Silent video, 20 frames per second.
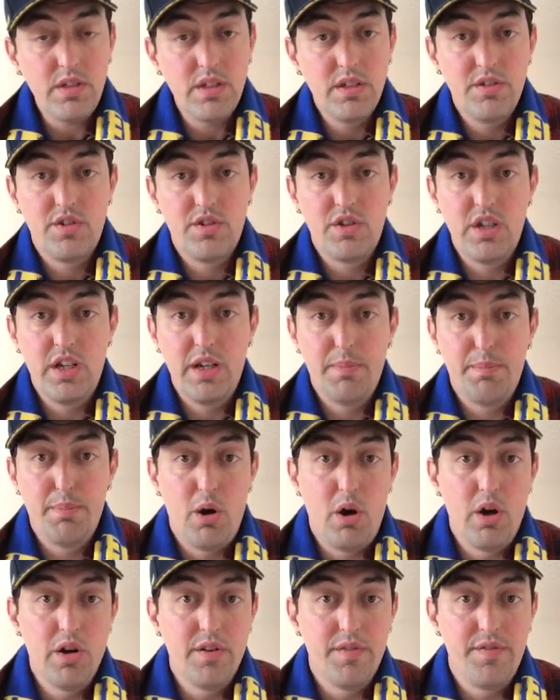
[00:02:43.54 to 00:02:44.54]
to
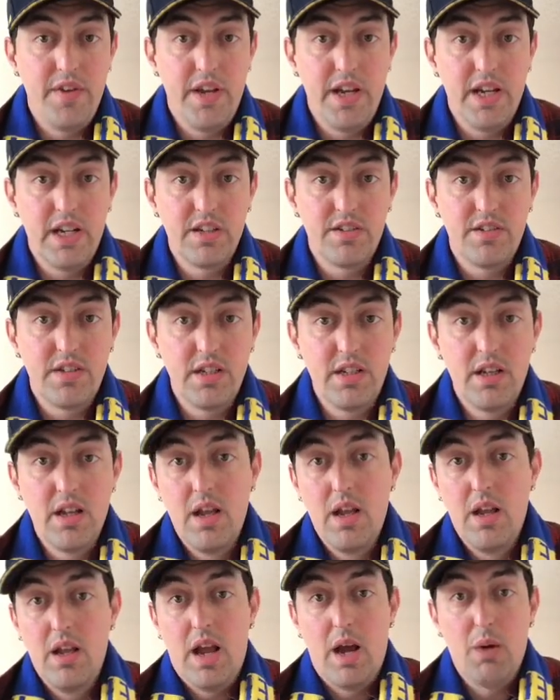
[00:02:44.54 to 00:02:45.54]
partner Ferguson.
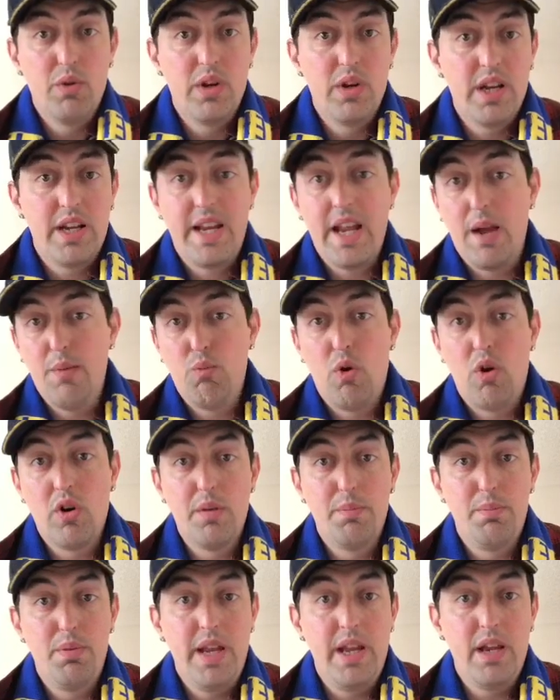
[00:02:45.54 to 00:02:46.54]
I would have kept Wonga
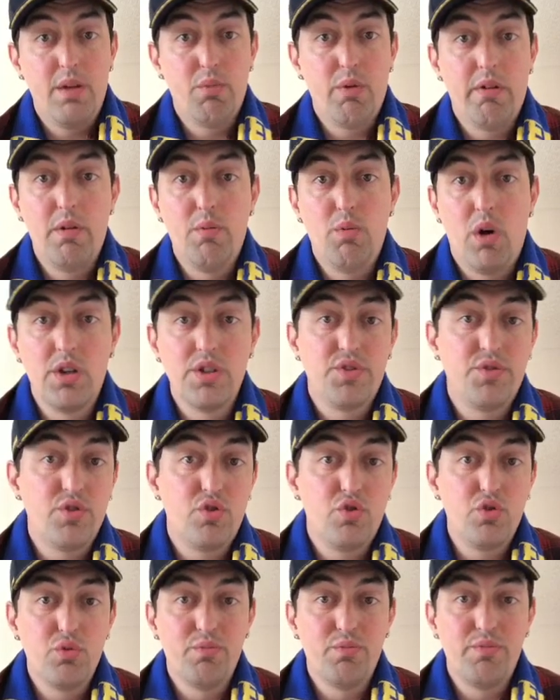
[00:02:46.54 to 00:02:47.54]
Blake where he was. For
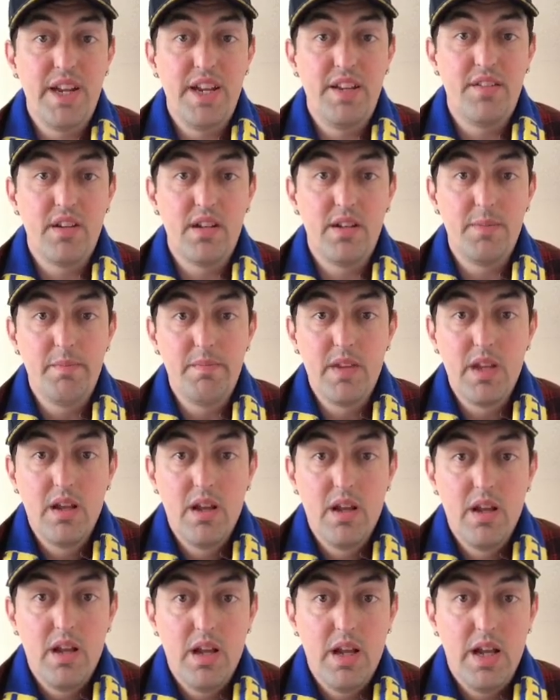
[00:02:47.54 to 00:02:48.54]
some reason,
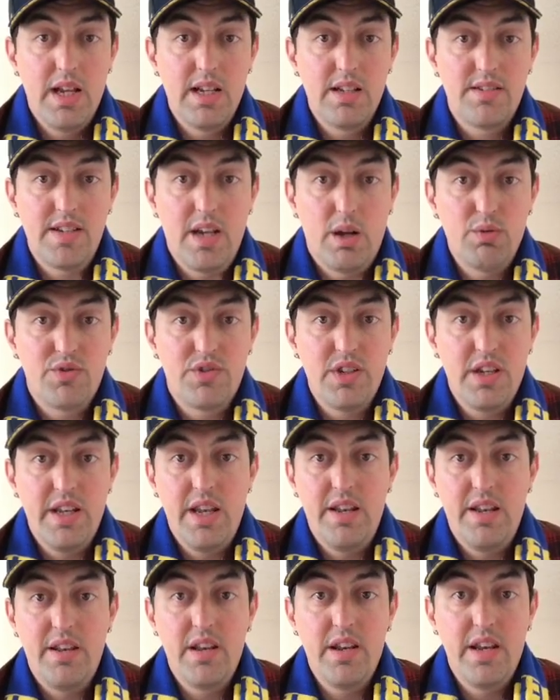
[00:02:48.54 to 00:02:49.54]
South
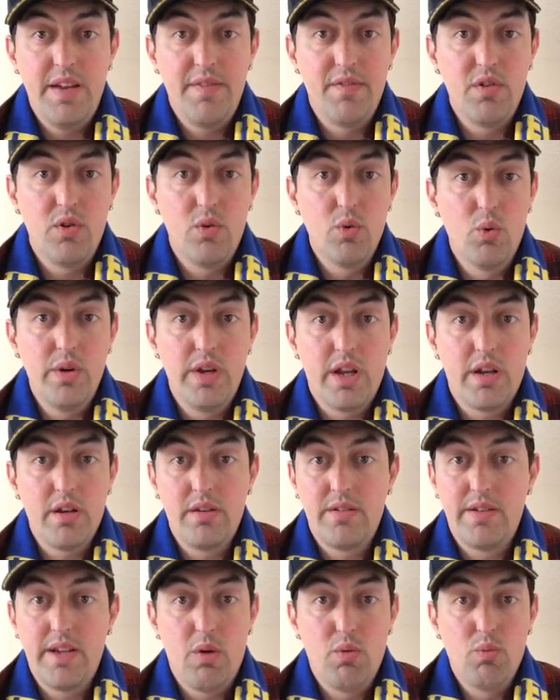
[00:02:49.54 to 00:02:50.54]
Sydney didn't even go
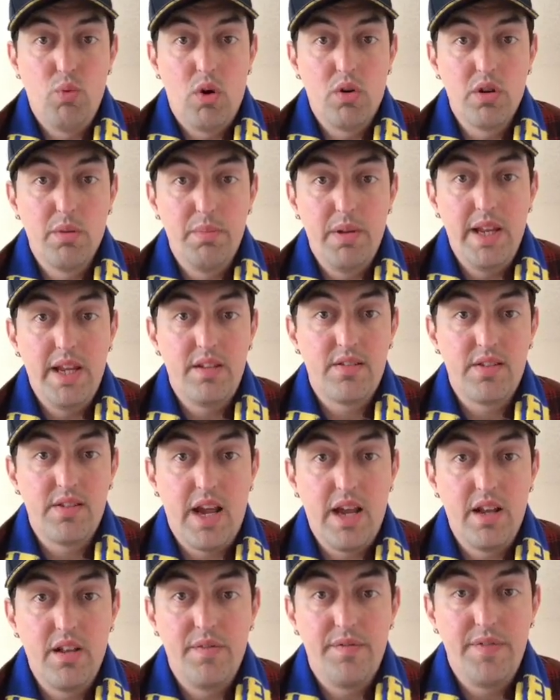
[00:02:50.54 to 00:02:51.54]
down Wonga Blake's
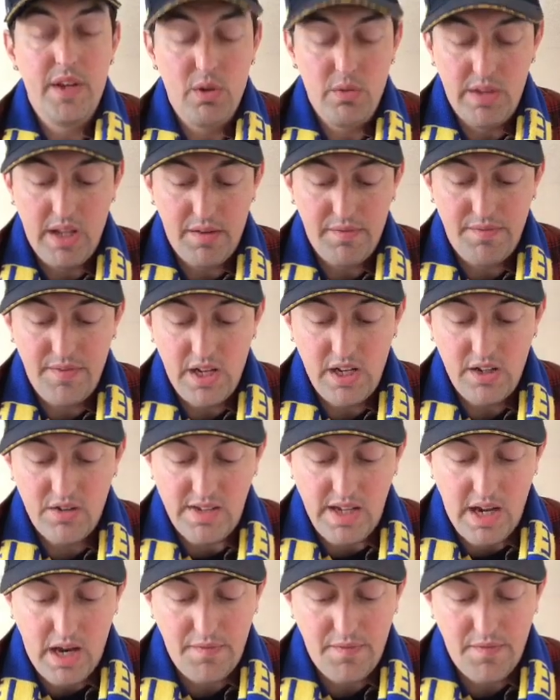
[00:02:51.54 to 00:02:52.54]
side of the field in that first
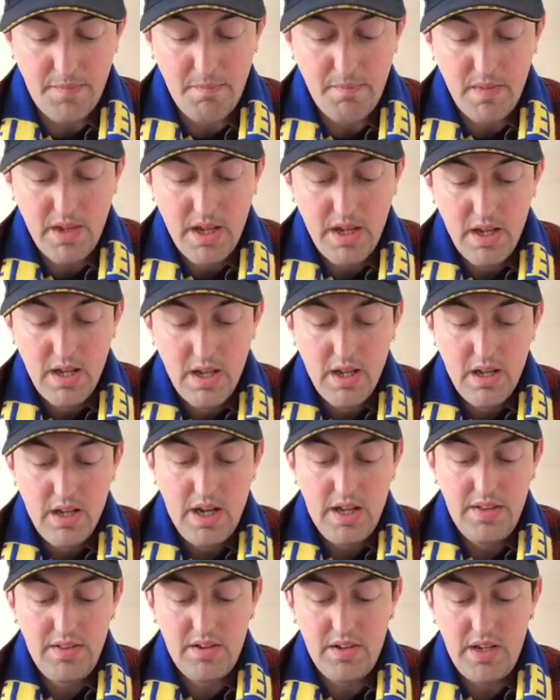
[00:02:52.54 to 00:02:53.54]
half.
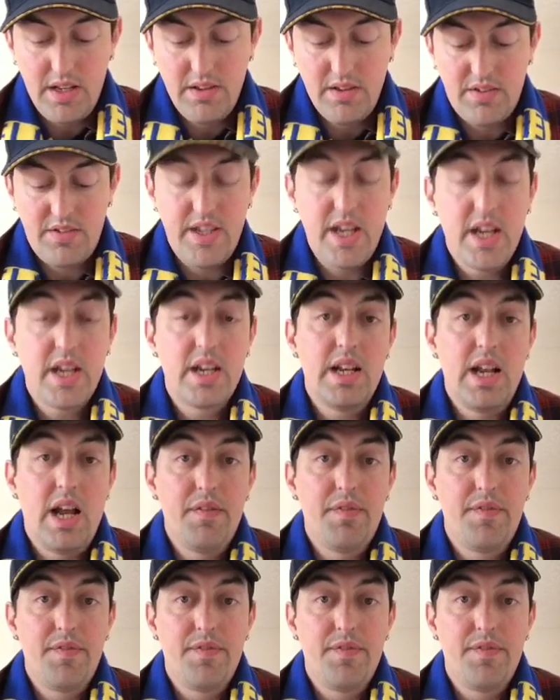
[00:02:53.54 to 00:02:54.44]
In the second half,